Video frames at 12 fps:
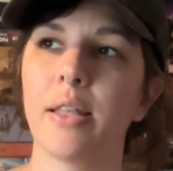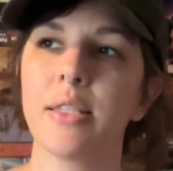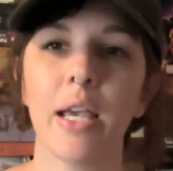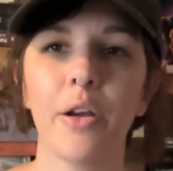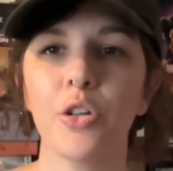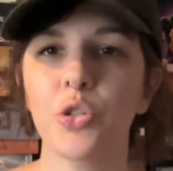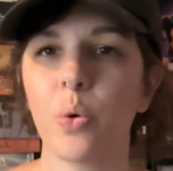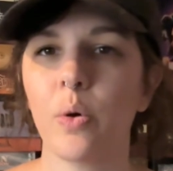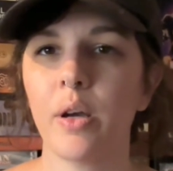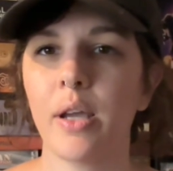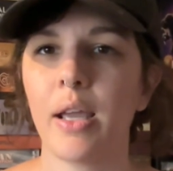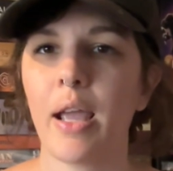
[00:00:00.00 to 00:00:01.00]

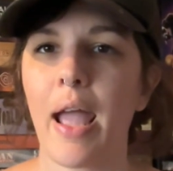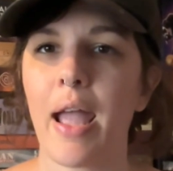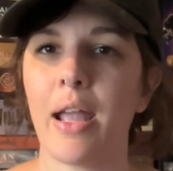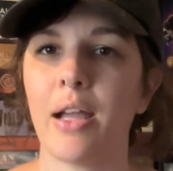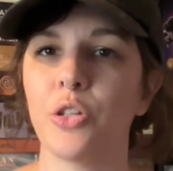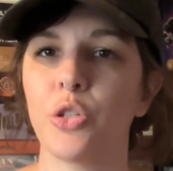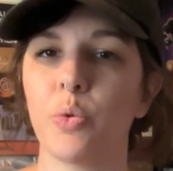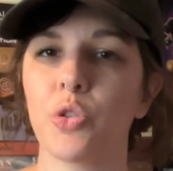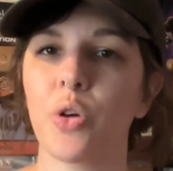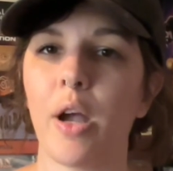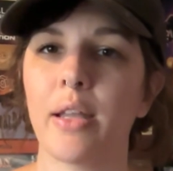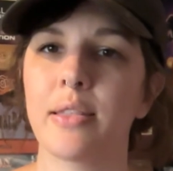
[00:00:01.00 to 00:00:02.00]
territory, and you are
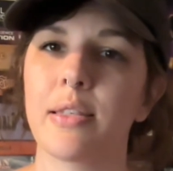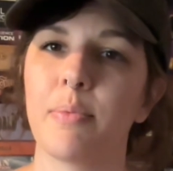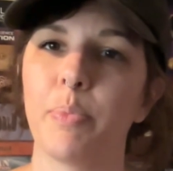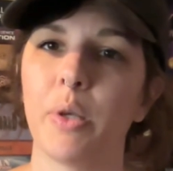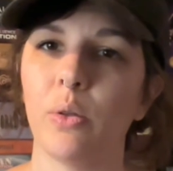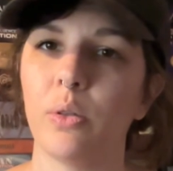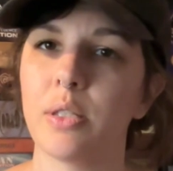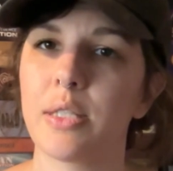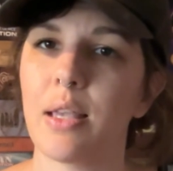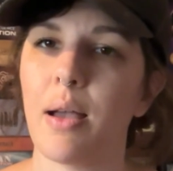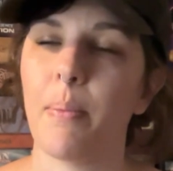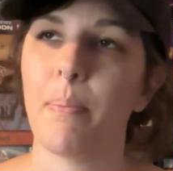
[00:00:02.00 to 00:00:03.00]
trying to build
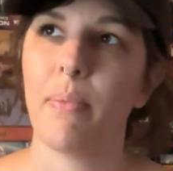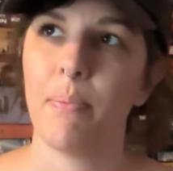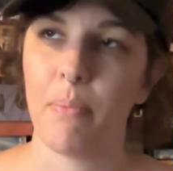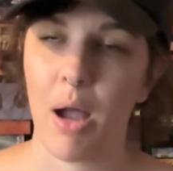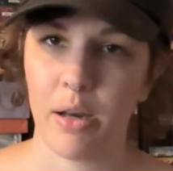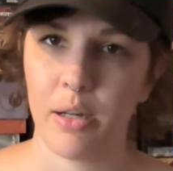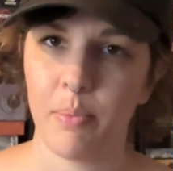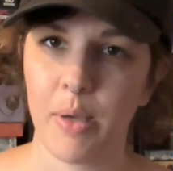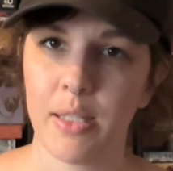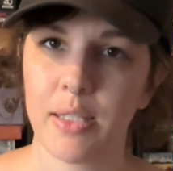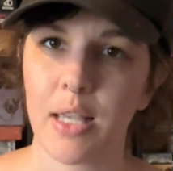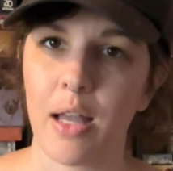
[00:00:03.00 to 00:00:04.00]
some
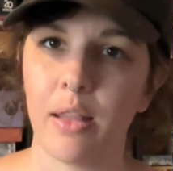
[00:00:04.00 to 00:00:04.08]
monuments.